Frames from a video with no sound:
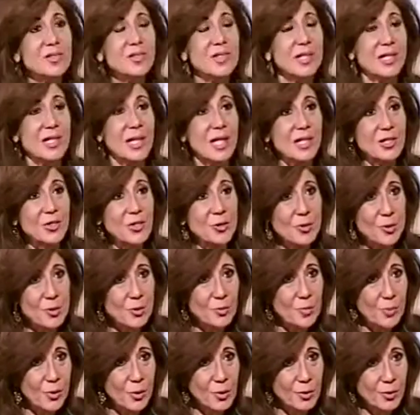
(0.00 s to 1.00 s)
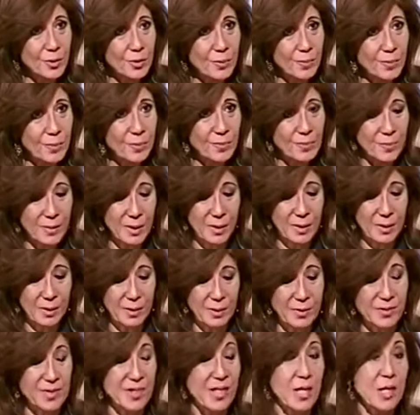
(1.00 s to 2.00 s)
it's a cultural problem,
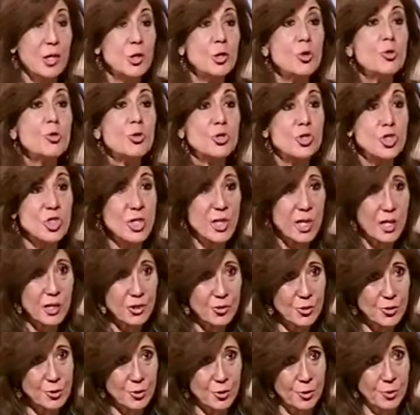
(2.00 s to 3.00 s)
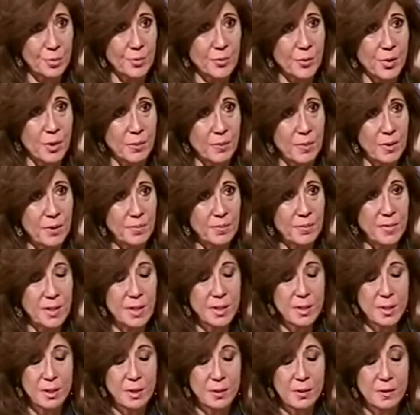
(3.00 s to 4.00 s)
uh, it's a huge cultural problem.
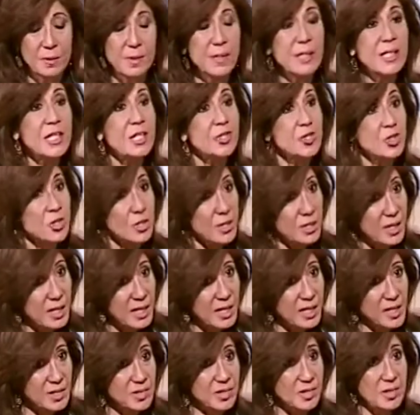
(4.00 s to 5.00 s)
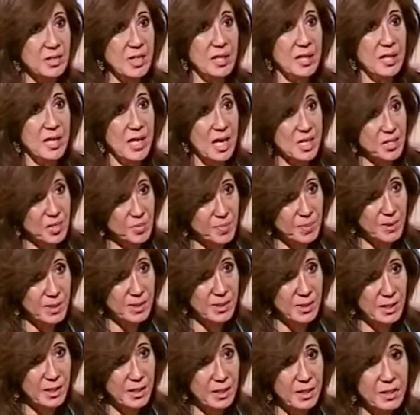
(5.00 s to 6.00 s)
Religion has an
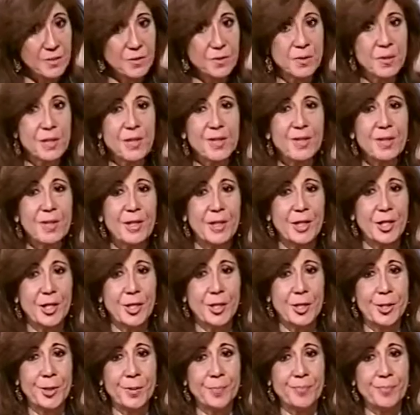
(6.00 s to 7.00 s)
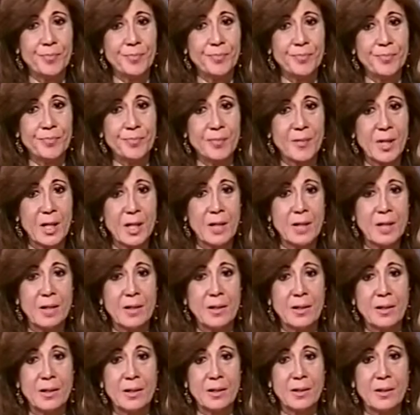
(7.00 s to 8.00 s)
aspect in it. Um,
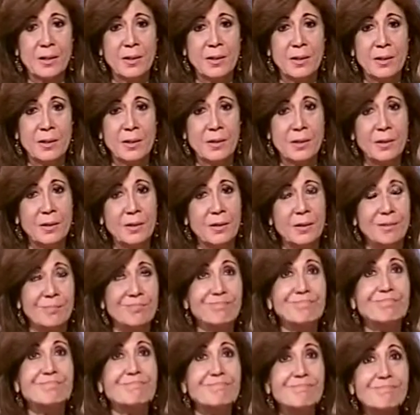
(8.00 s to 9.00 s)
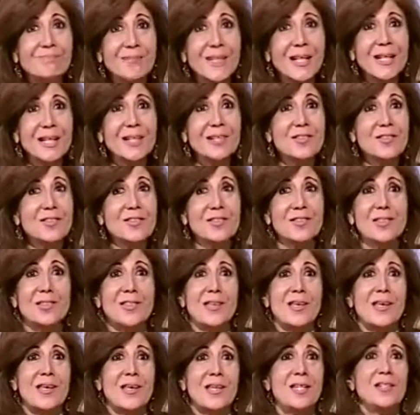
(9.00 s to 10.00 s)
uh, it's
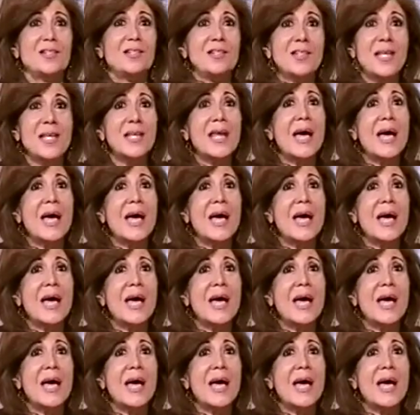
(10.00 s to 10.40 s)
uh, it's